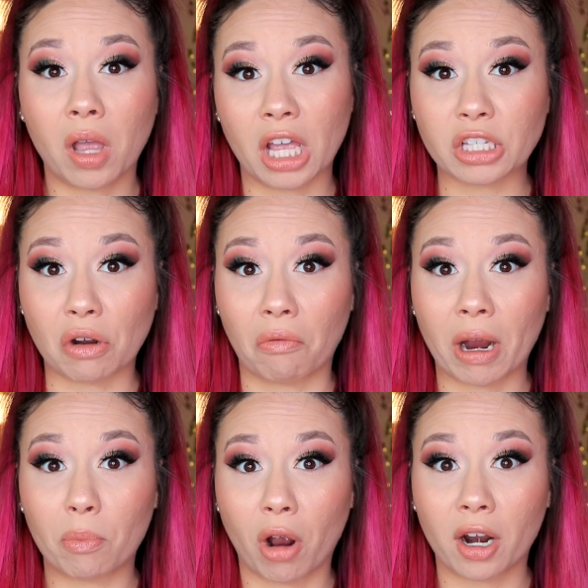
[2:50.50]
it's an
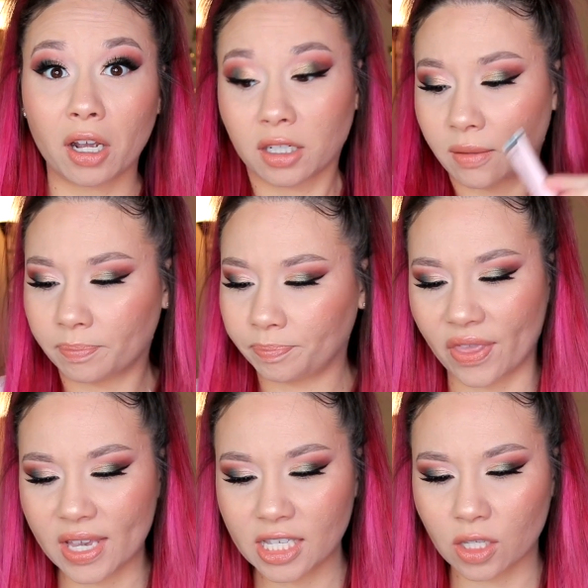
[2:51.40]
alright product. And
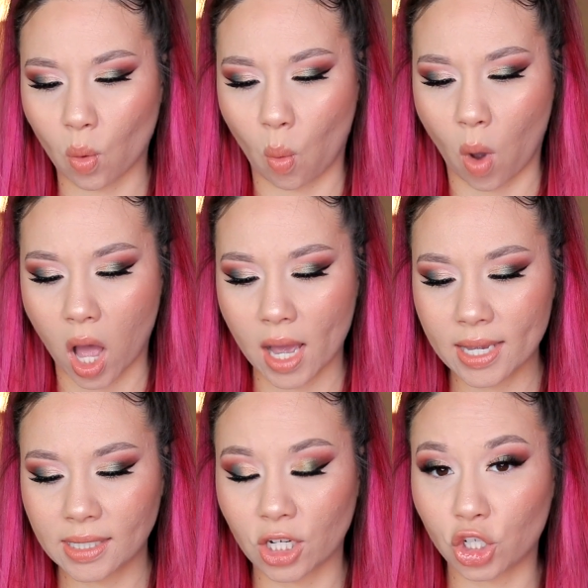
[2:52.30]
this
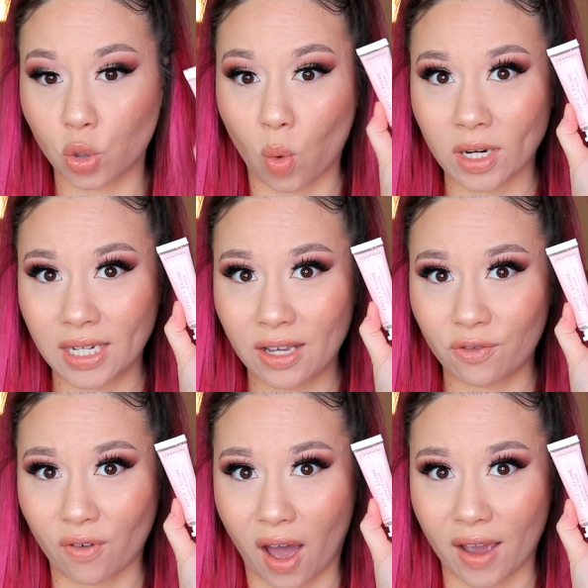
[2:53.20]
was
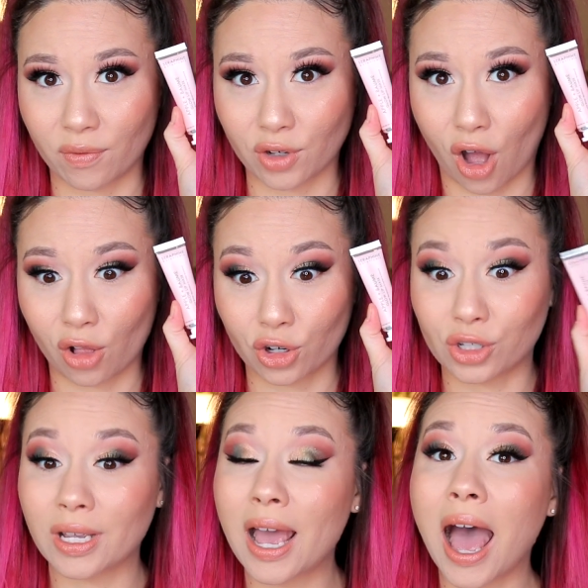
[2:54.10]

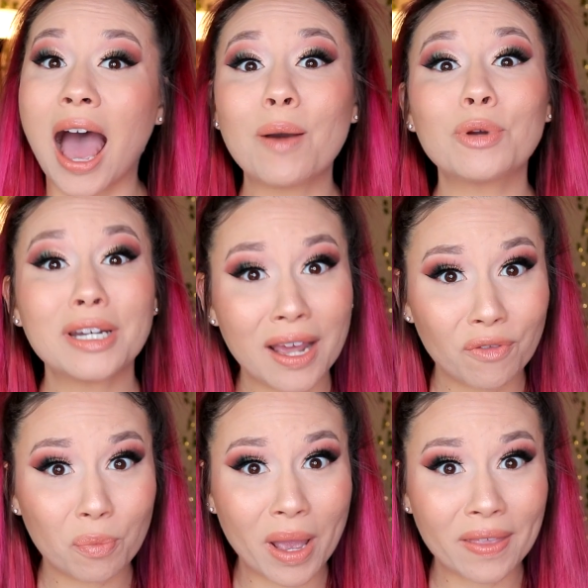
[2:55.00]
$25. I would
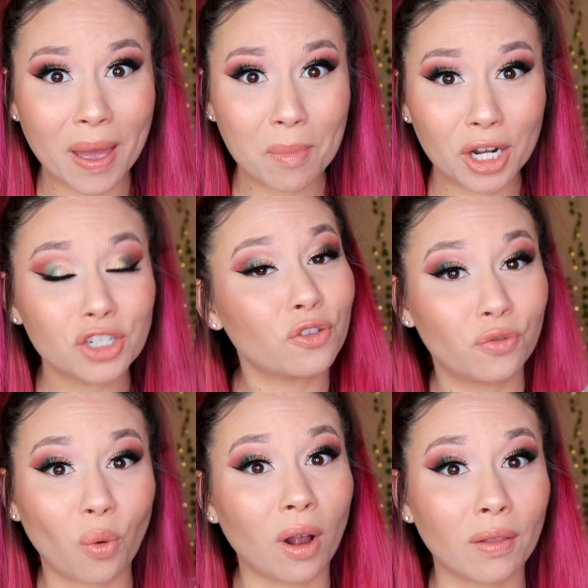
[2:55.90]
never pay that much
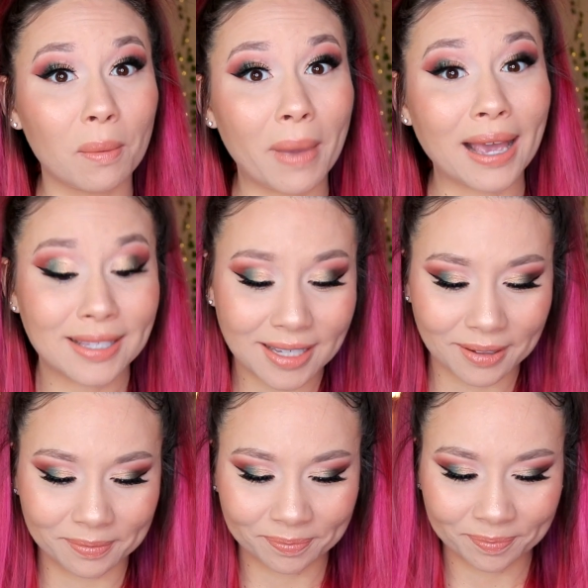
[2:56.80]
for a lip mask.
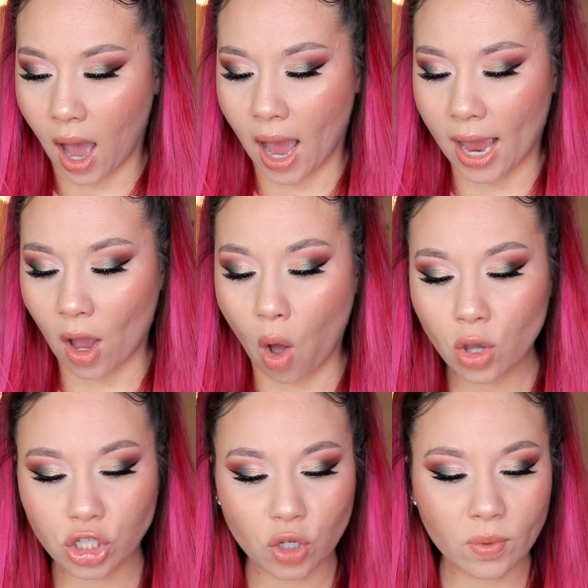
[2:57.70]
I
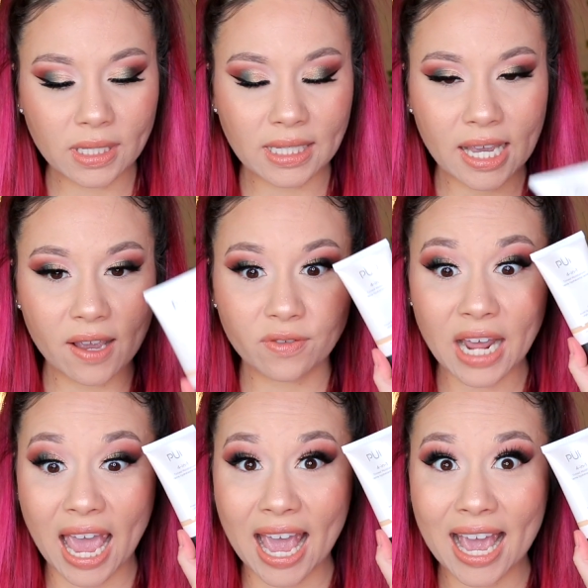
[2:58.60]
also
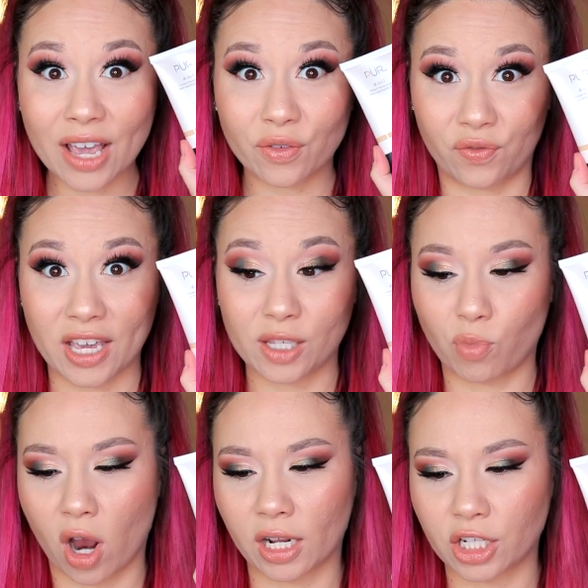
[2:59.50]
received a face
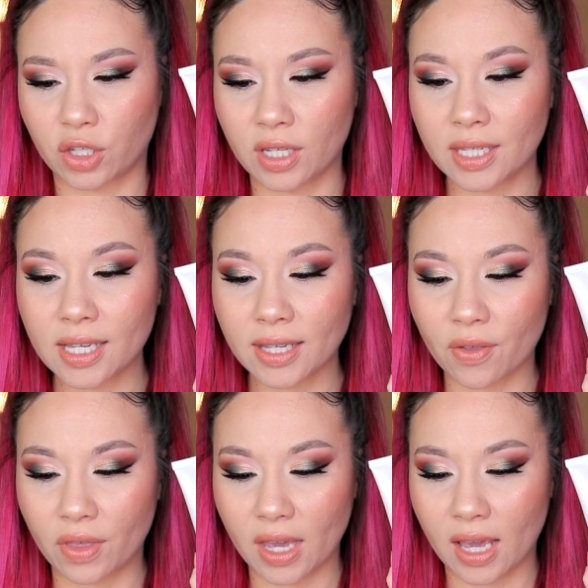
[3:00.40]
product. So this is
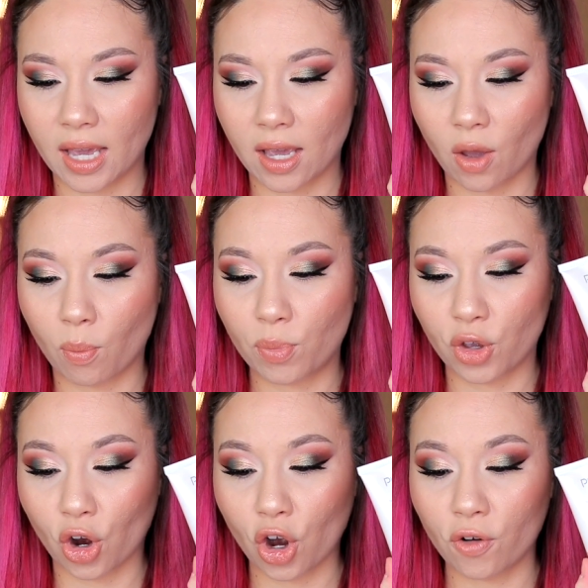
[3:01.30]
the
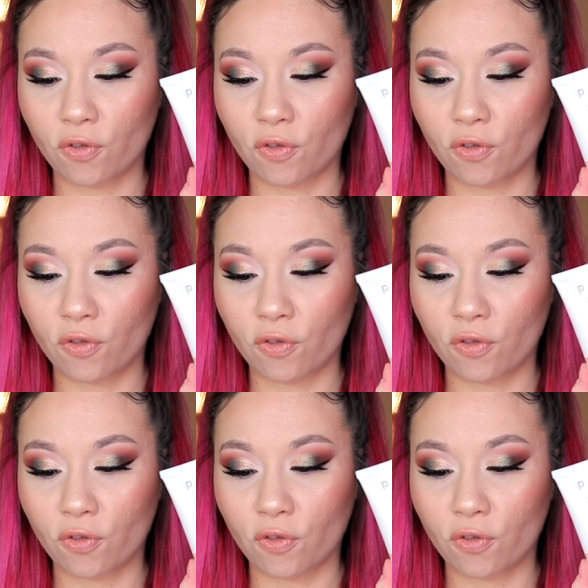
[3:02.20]
Pure